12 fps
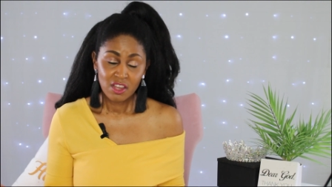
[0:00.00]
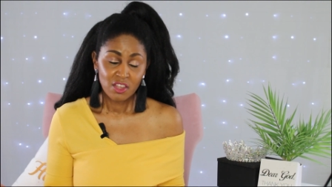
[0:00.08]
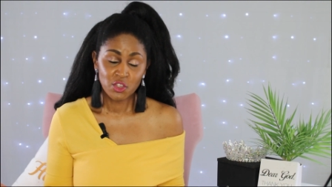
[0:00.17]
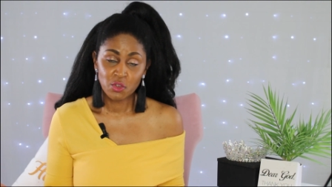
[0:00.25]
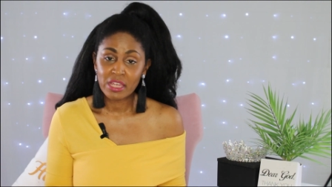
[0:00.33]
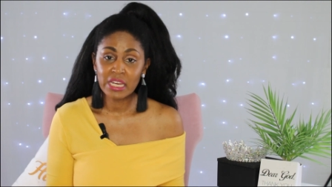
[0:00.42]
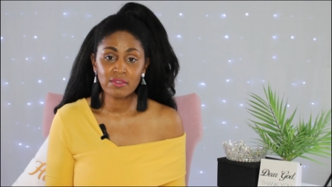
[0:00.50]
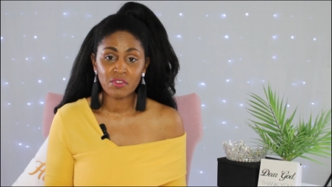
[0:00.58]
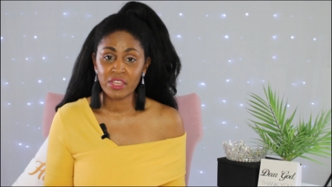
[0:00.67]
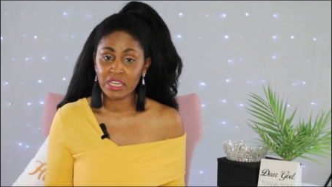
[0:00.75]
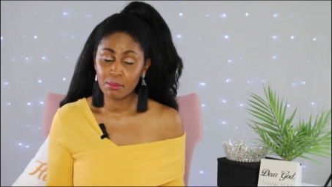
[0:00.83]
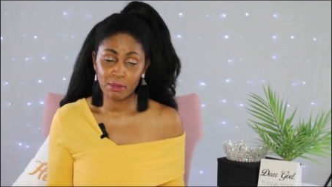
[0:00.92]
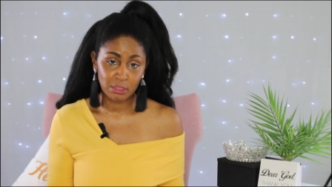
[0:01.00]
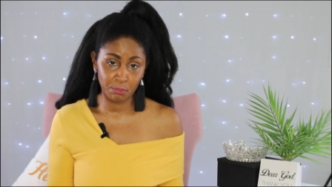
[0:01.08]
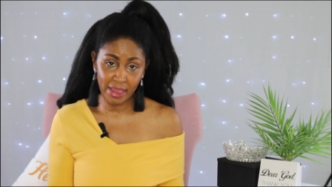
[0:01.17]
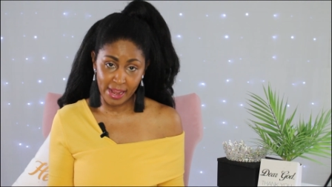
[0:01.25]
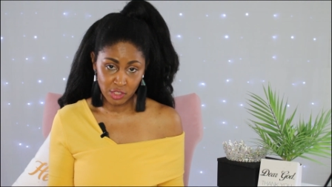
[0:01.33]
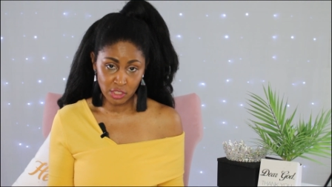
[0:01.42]
you're not even thinking about the
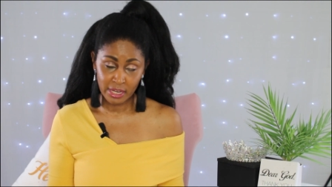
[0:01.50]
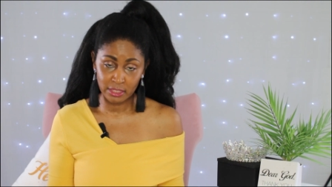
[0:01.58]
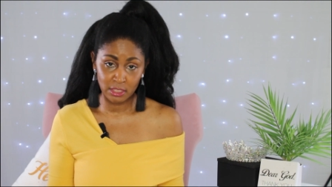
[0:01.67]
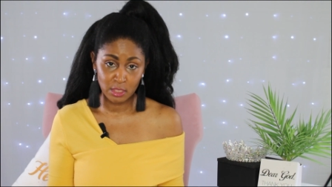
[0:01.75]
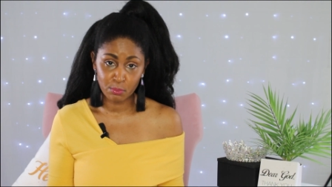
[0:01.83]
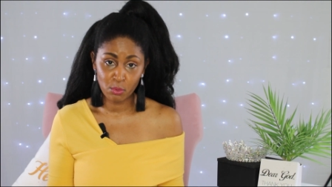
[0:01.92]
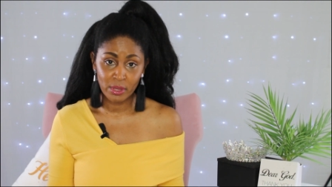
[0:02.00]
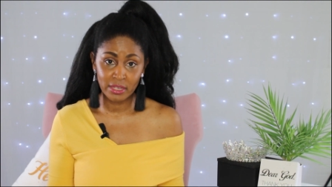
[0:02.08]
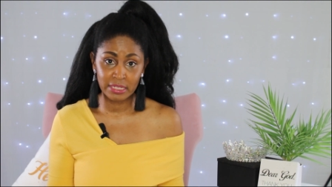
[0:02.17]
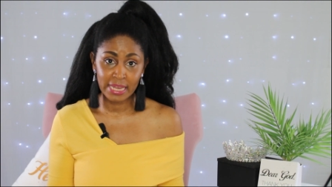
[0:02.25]
pageant at this point.